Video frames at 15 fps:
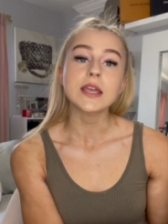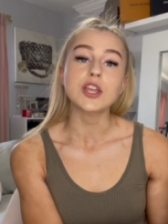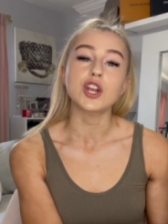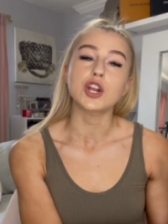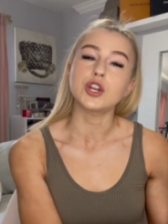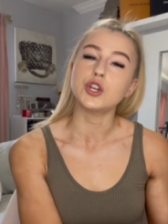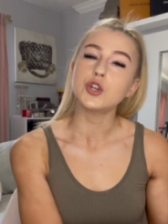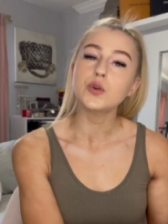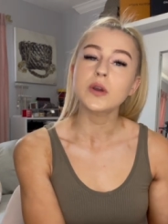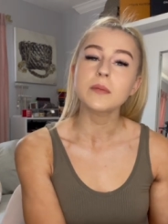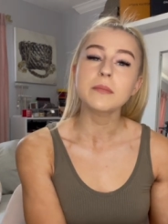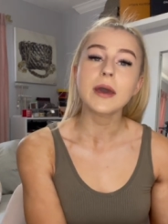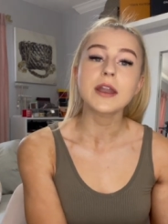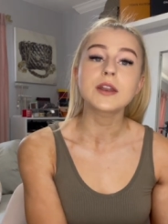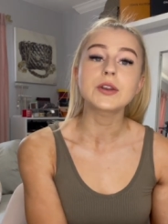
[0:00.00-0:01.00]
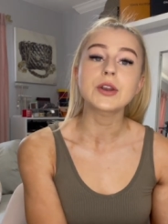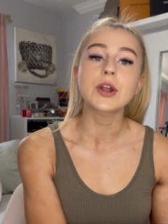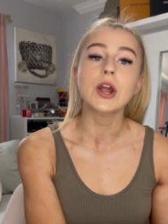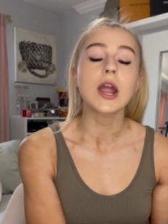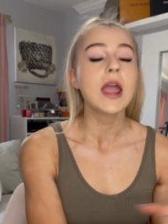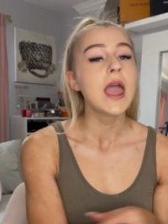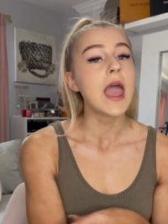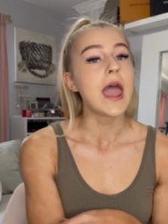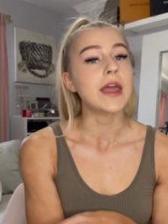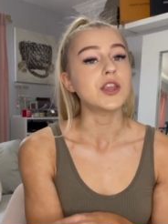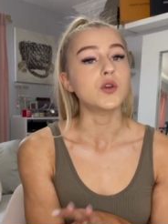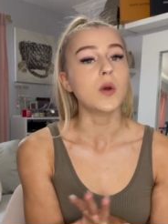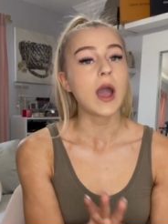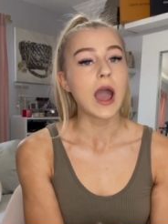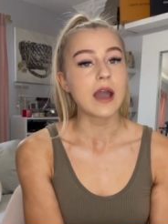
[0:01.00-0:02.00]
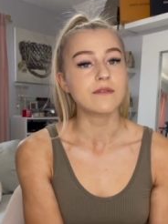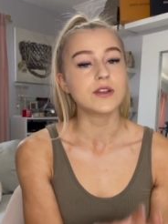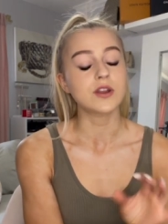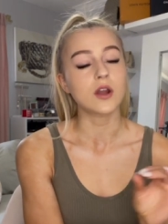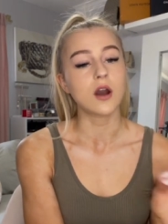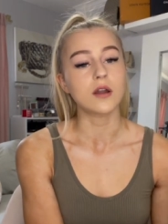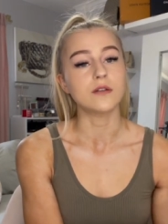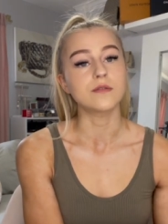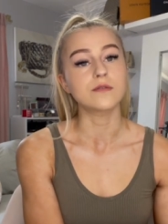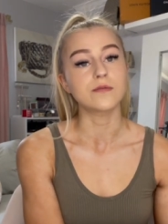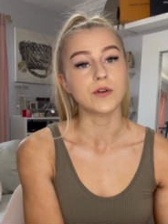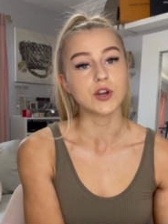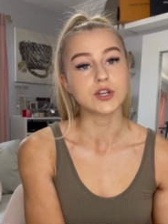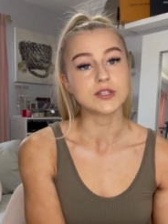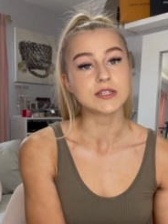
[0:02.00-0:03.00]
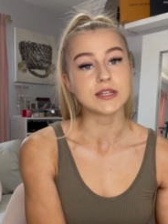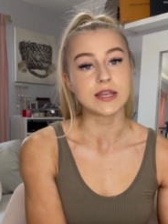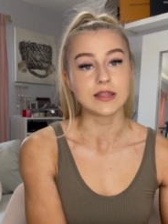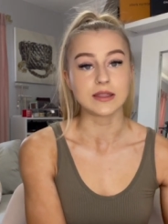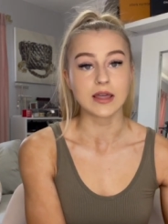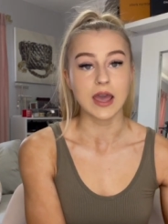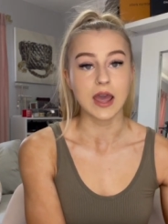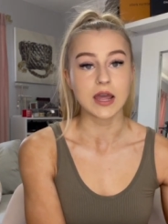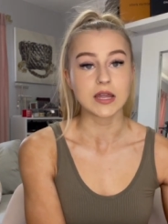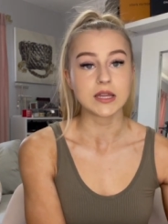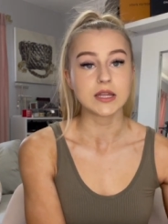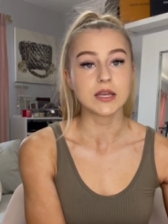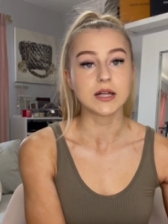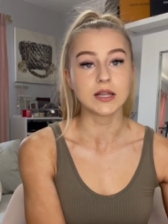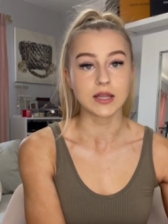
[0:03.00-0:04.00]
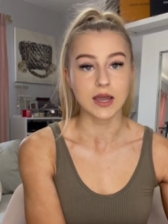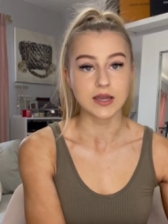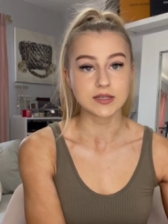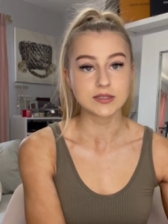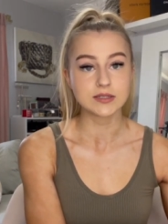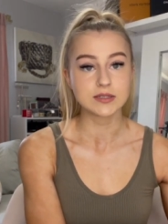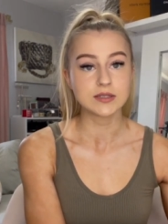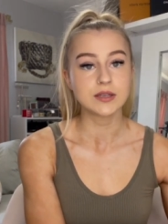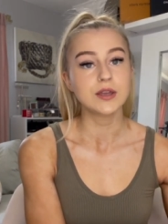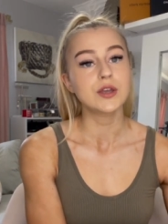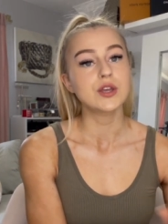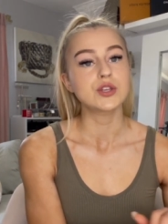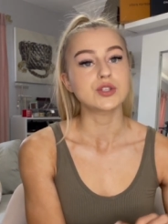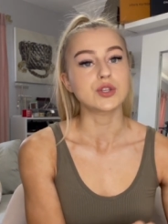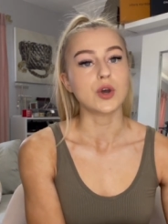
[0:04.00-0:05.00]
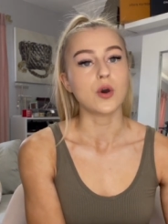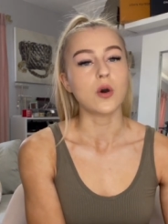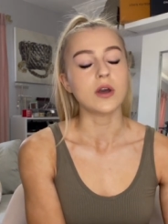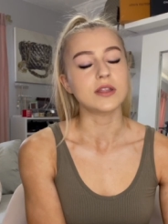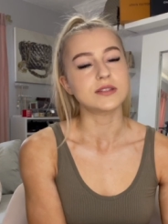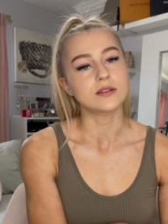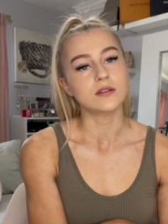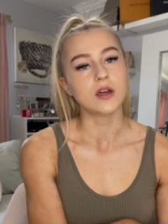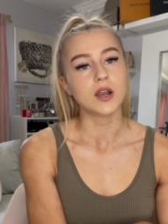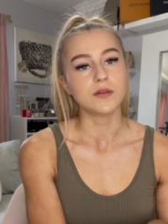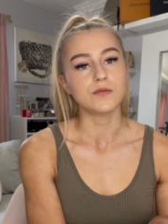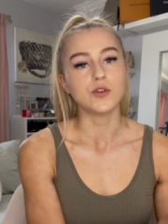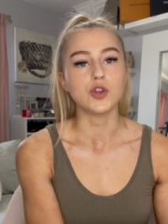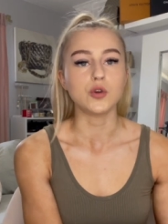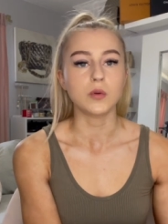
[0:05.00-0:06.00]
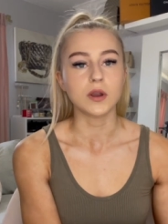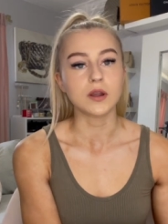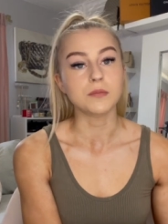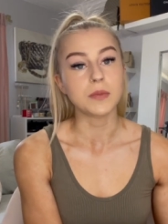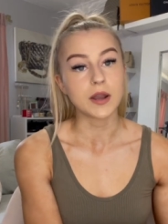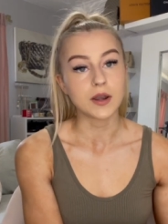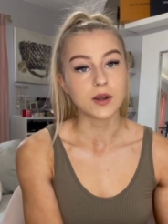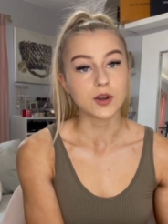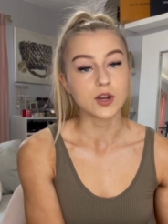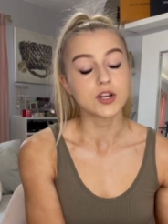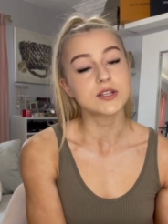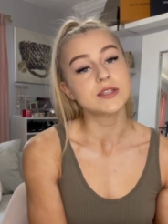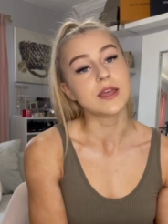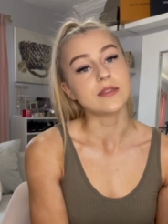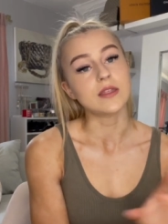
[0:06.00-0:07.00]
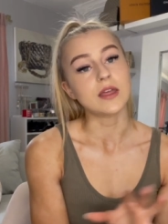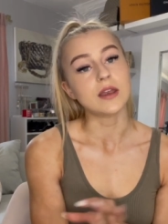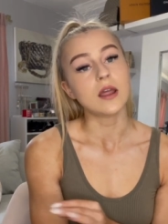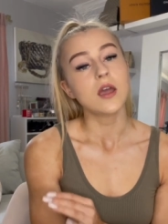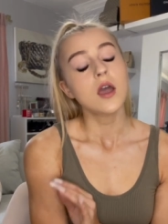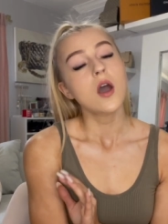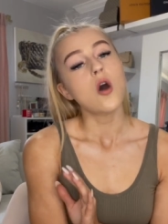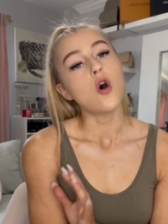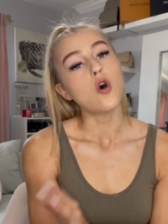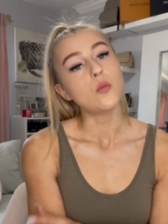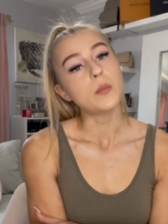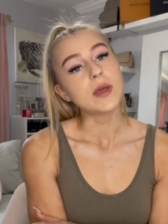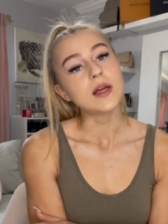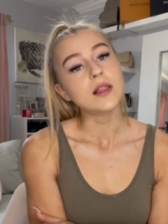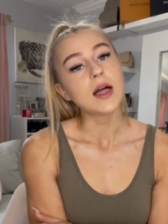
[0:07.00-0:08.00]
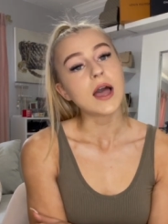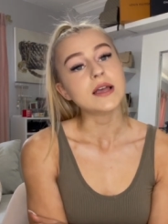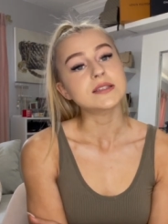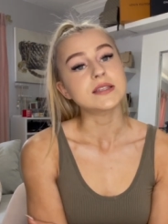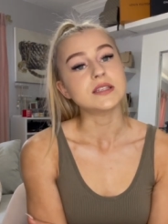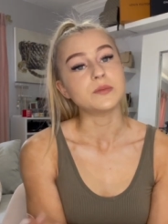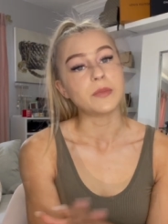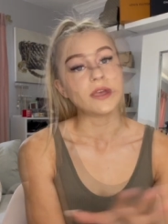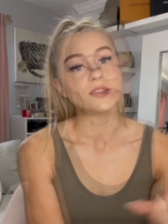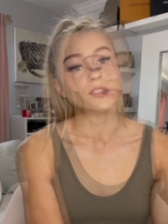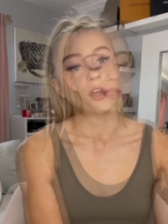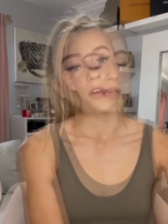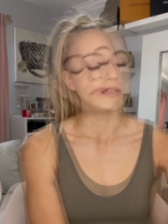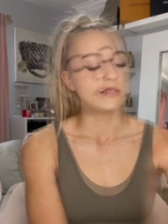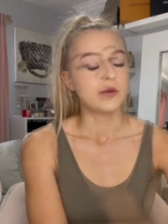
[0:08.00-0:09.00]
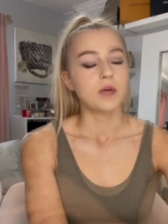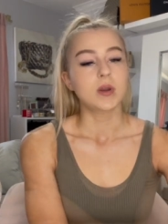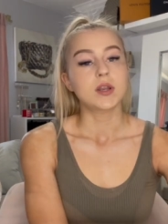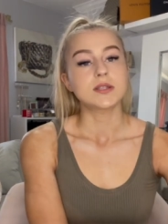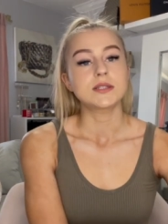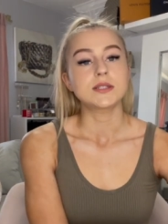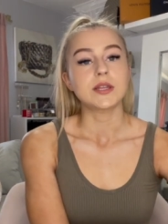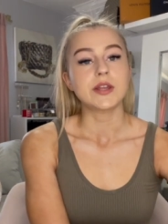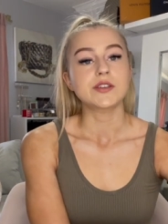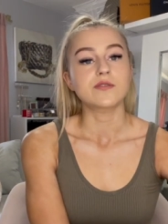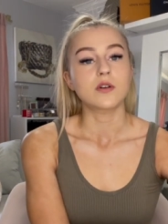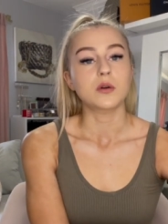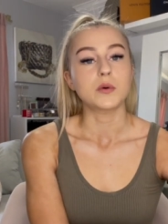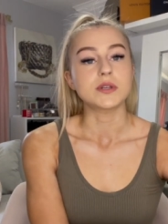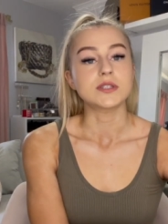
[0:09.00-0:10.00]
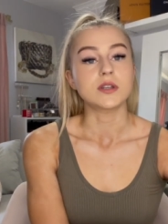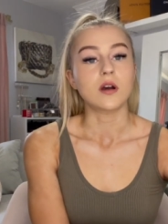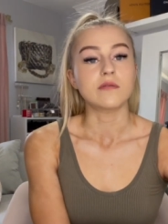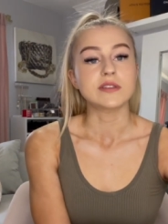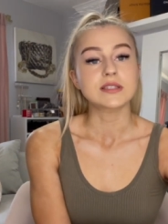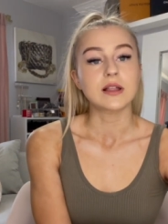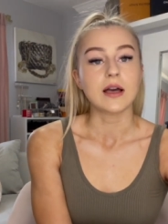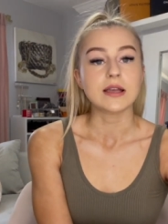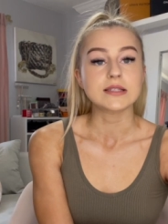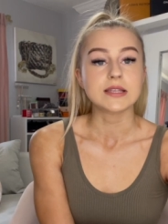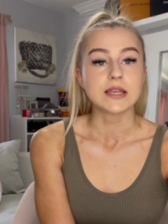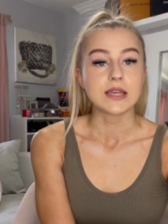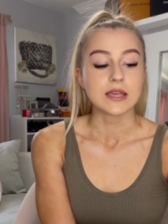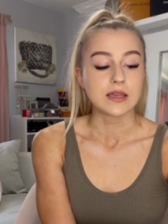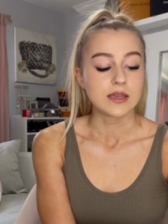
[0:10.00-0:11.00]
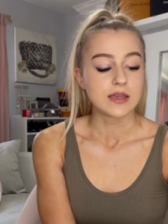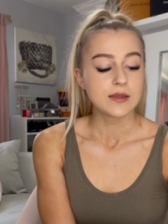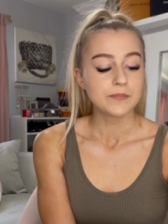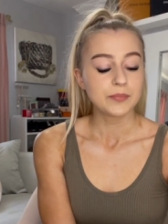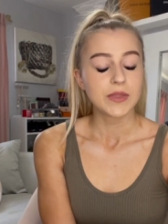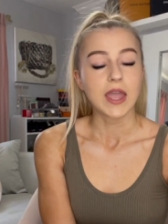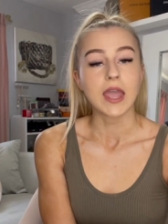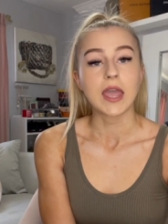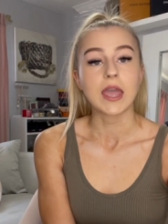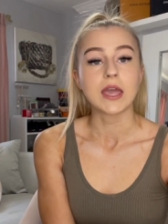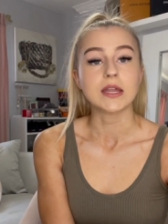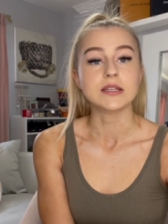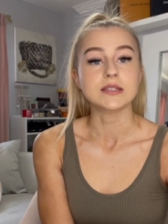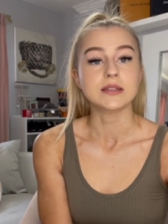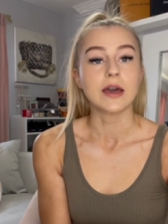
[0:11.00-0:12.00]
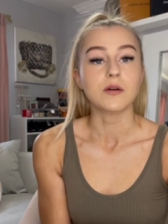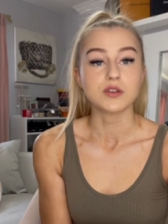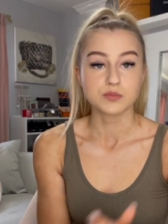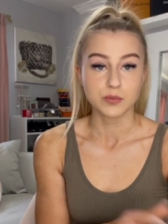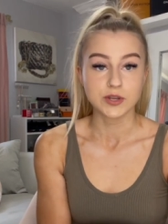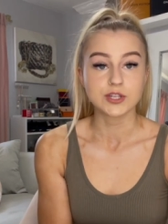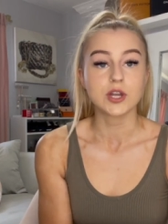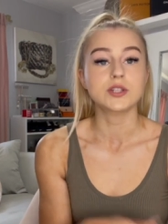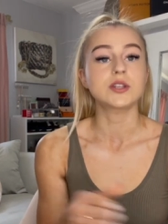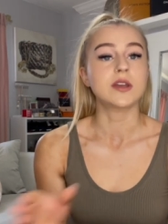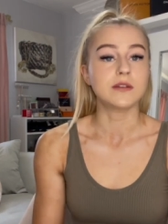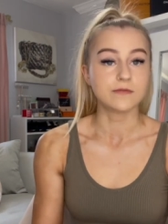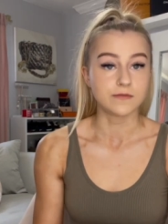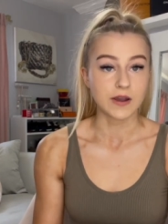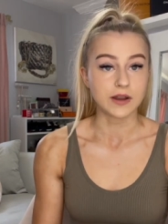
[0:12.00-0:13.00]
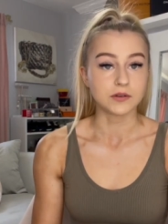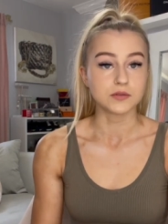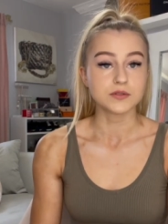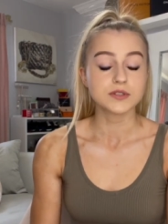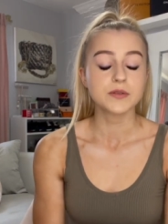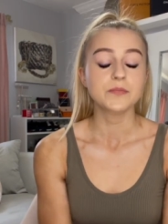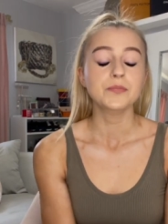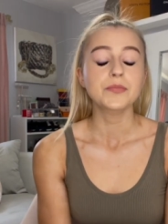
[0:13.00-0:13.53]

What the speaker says: you're a new competitor and you haven't gotten first in that class. So it's a lot of newer competitors. And then Open Class is basically, first class I went on stage for was Novice Class E, and that was prejudging and finals.